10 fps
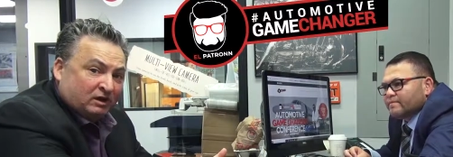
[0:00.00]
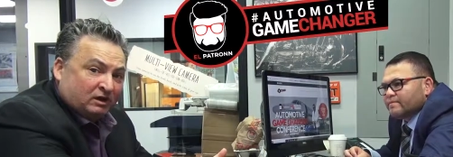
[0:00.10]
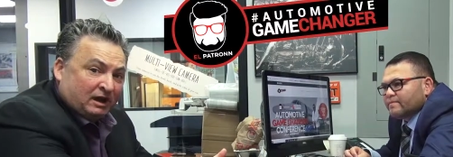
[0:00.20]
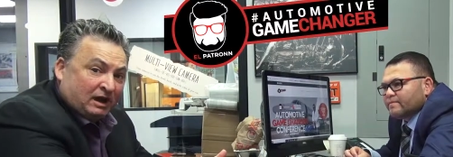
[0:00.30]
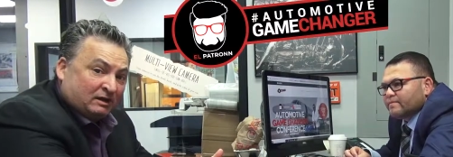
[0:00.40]

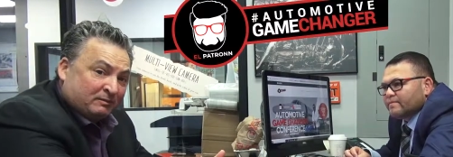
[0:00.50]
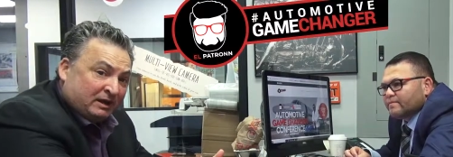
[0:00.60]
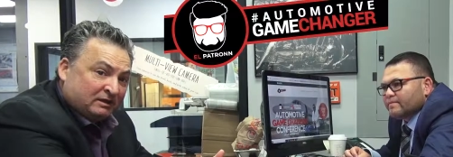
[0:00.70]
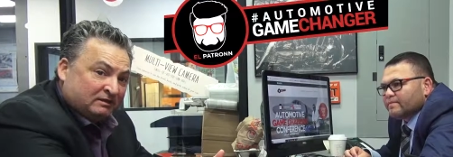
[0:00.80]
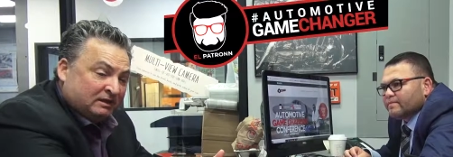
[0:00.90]
Speaker 1: uh, Og
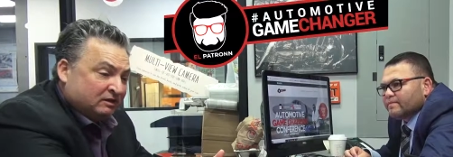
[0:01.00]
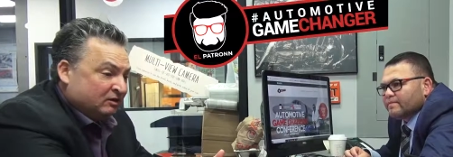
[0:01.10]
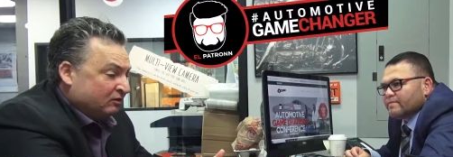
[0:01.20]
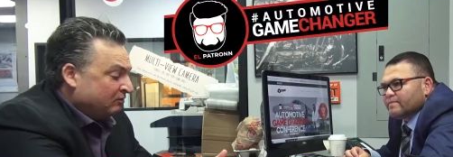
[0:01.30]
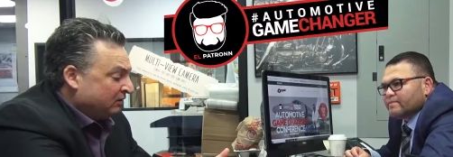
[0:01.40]

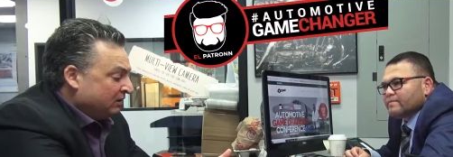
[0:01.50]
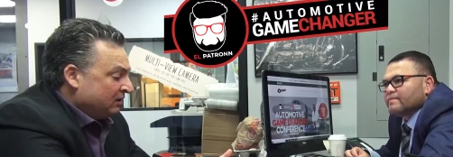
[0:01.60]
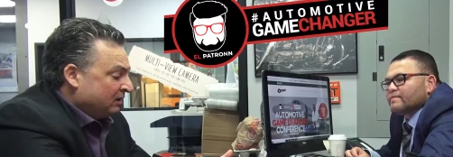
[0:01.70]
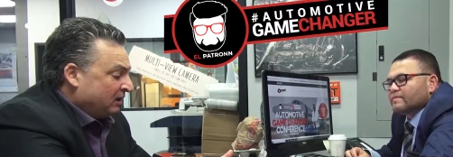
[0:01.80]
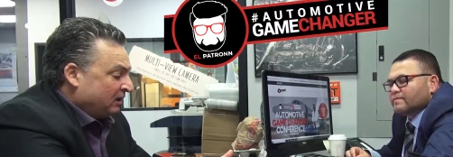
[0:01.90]
Mandino,
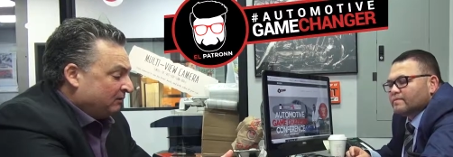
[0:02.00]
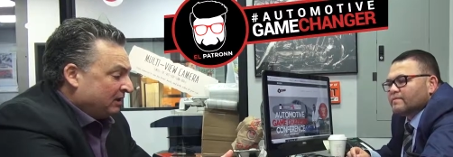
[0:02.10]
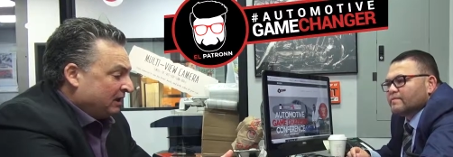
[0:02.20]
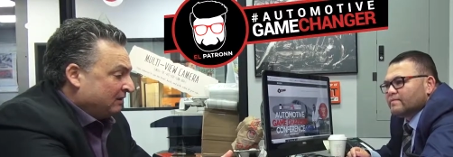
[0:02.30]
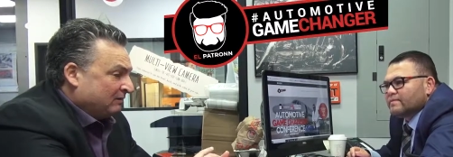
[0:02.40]
um,
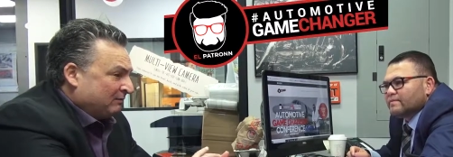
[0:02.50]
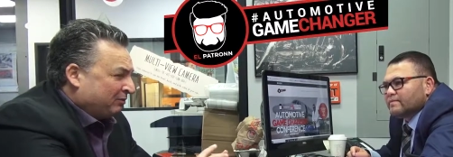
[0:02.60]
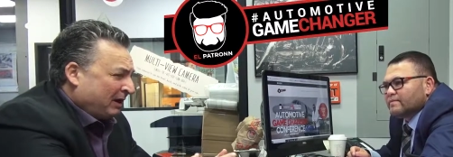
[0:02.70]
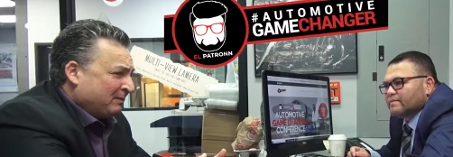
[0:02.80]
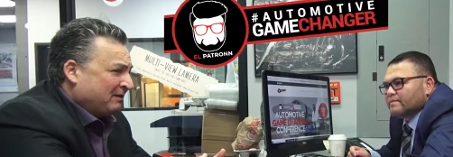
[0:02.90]
and, and
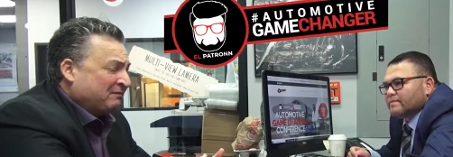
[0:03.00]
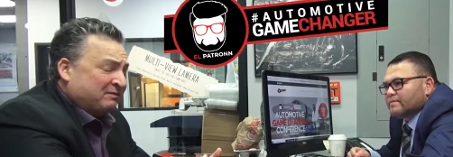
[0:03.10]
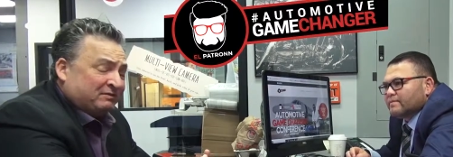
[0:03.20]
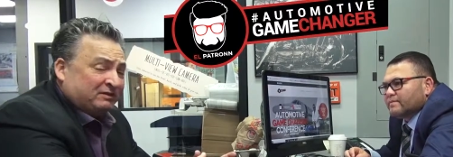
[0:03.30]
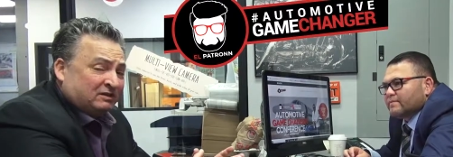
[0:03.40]
probably about
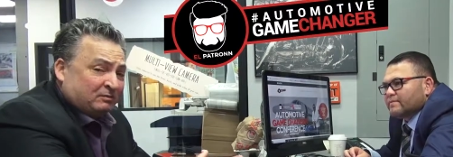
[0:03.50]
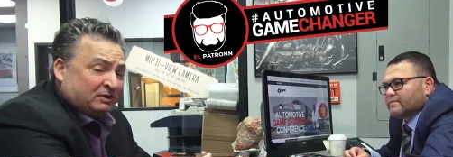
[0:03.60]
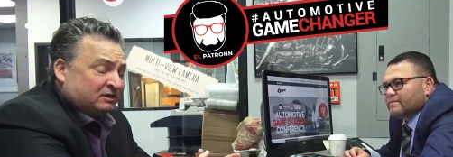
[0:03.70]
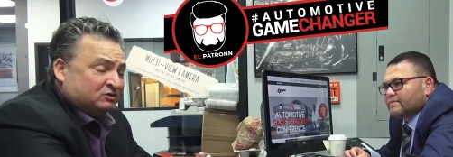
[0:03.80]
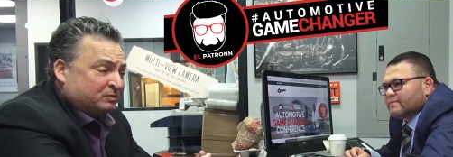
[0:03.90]
50 of the
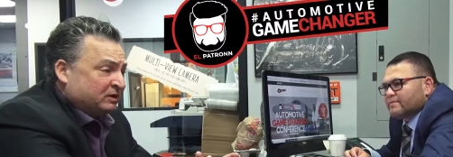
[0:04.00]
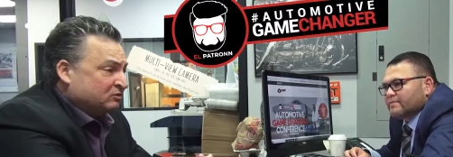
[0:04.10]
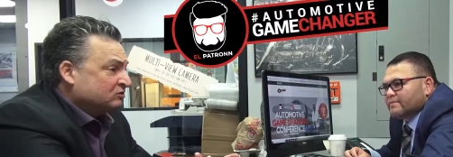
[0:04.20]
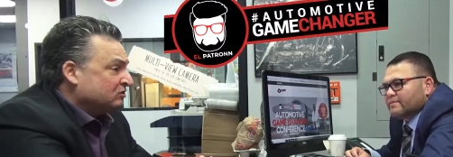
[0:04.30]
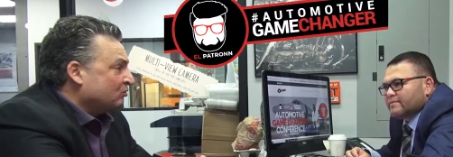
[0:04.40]
biggest
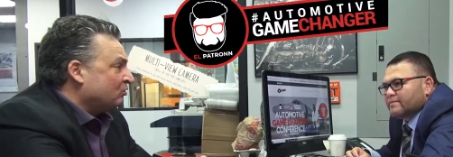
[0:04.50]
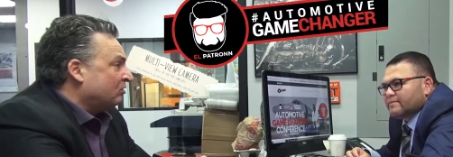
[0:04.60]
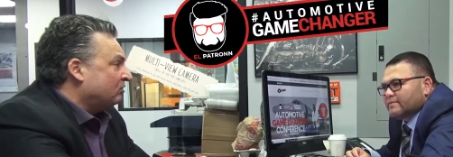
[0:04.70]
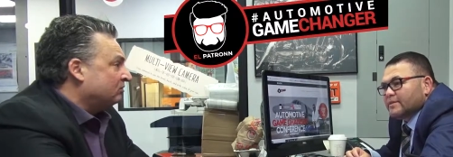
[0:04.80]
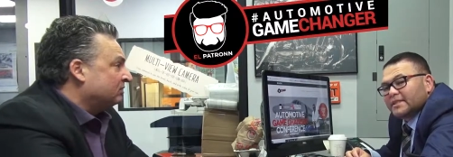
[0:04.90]
speakers in the
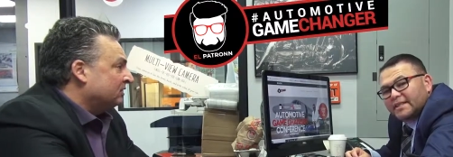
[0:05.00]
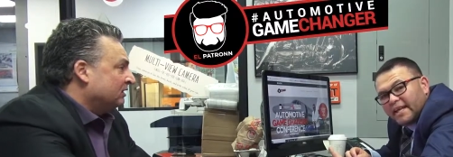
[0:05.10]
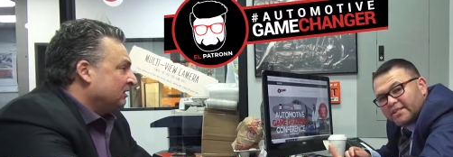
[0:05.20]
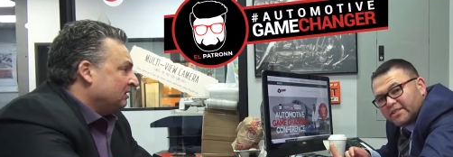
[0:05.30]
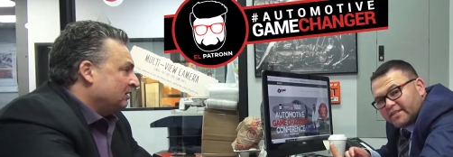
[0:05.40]
world. These are
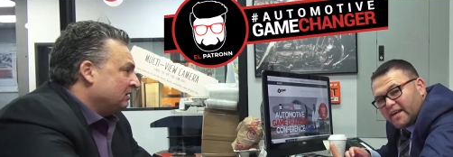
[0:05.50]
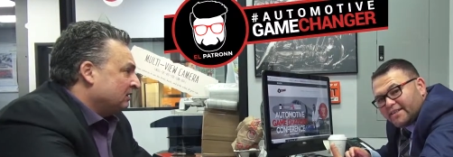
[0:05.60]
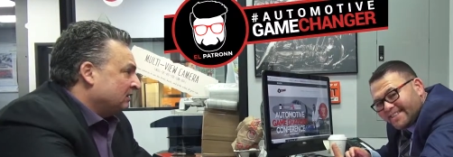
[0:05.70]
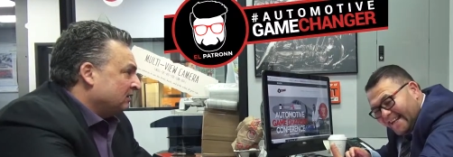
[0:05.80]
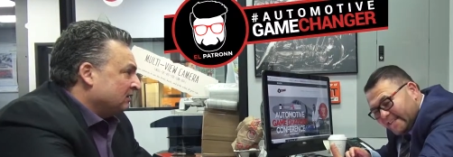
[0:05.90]
legends,
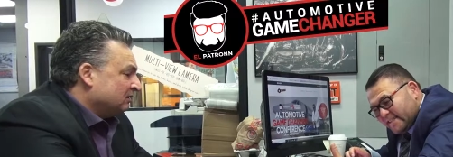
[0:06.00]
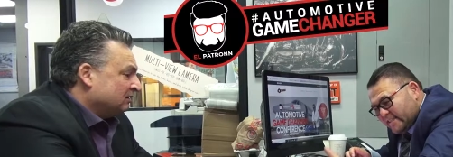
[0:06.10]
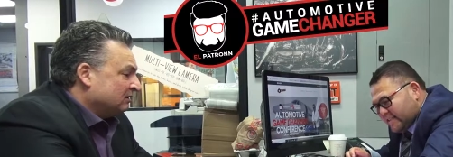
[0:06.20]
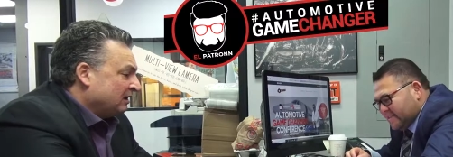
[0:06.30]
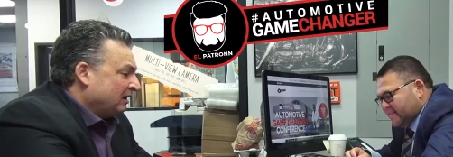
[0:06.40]
guys,
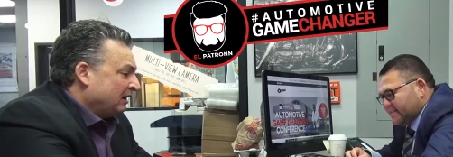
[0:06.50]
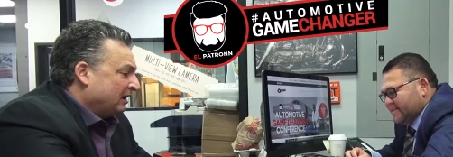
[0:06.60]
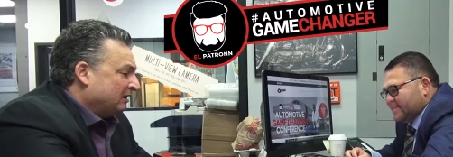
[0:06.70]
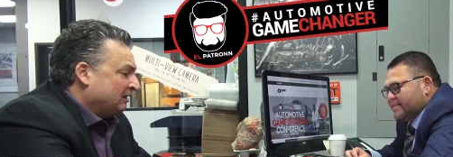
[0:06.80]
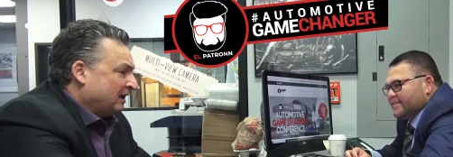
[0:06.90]
legends.
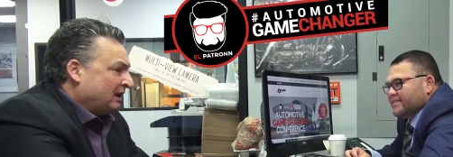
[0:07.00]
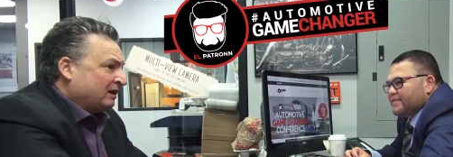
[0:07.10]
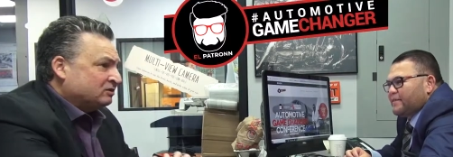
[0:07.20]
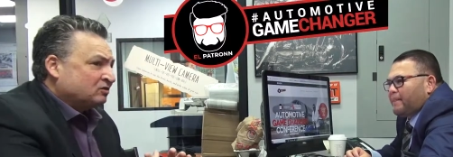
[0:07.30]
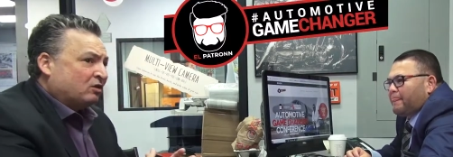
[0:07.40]
And, and
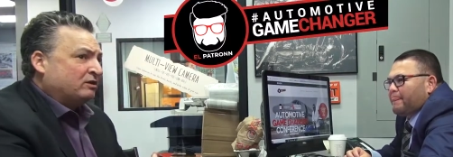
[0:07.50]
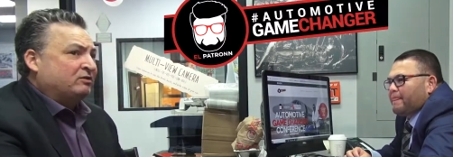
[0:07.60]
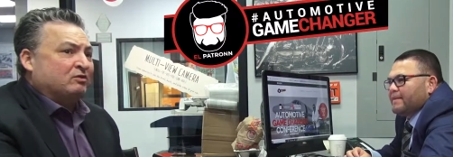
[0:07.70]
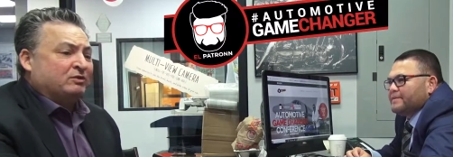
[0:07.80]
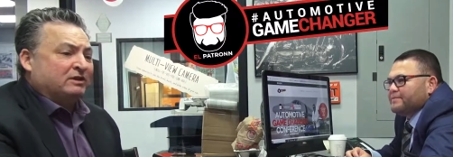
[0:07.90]
I started
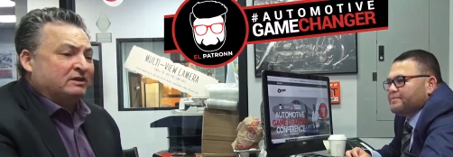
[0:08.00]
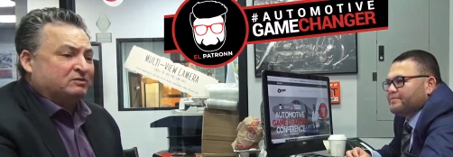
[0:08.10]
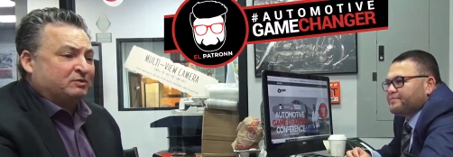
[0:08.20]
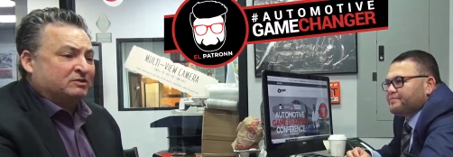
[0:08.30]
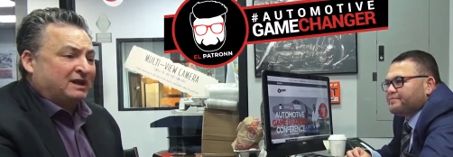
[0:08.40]
doing this
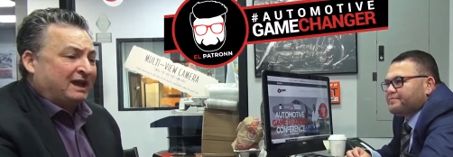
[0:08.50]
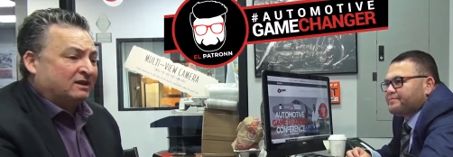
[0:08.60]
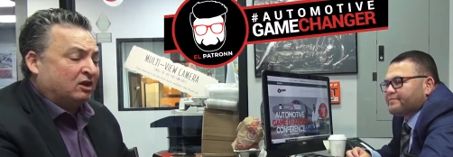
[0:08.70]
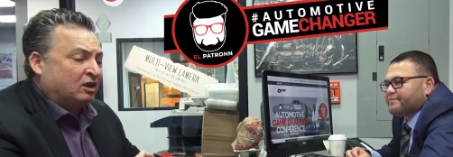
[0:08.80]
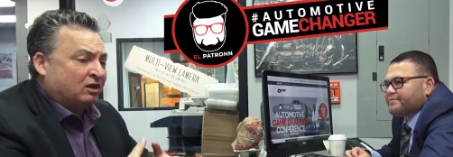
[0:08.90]
because I had
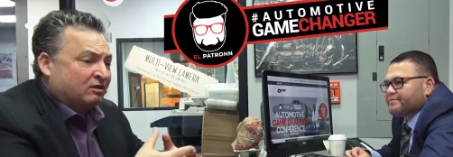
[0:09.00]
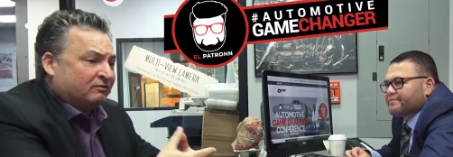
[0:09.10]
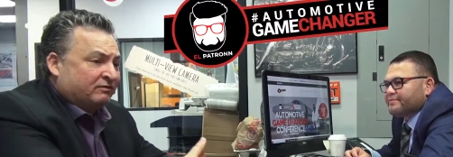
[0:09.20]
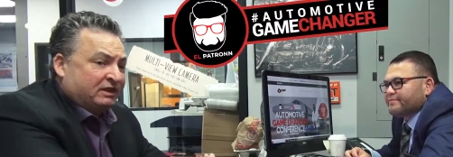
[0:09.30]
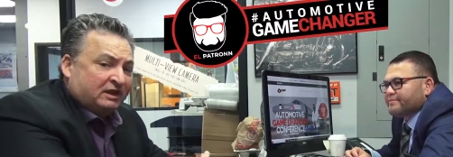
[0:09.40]
the love
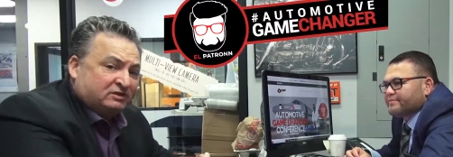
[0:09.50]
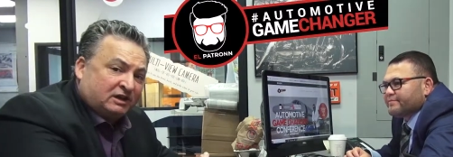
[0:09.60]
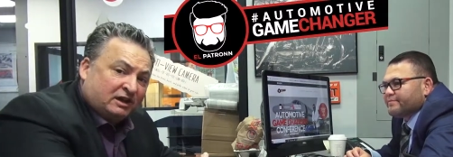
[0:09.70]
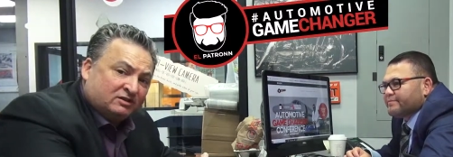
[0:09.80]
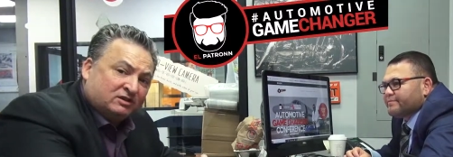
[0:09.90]
of the
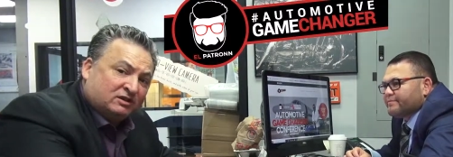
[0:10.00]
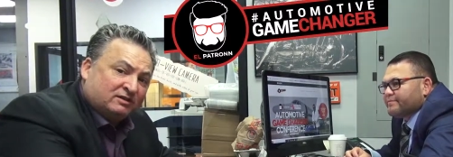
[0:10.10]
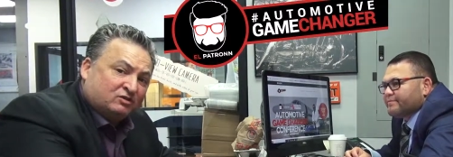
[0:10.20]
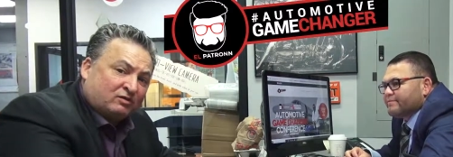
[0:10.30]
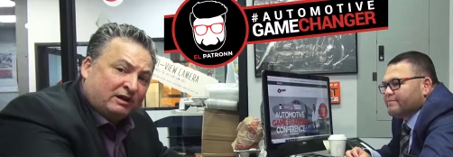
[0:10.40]
education and
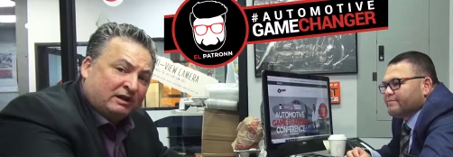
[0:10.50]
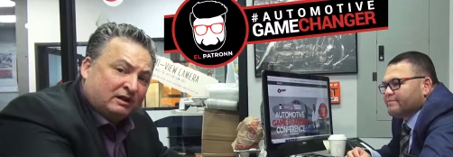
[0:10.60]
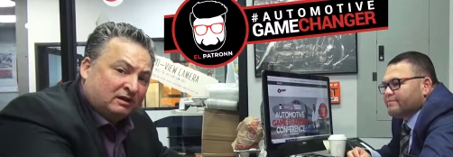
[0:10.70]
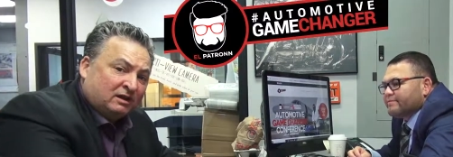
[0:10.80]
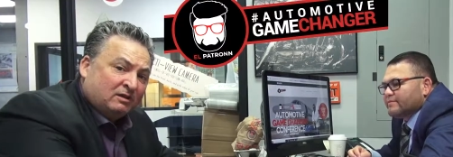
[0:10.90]
the training.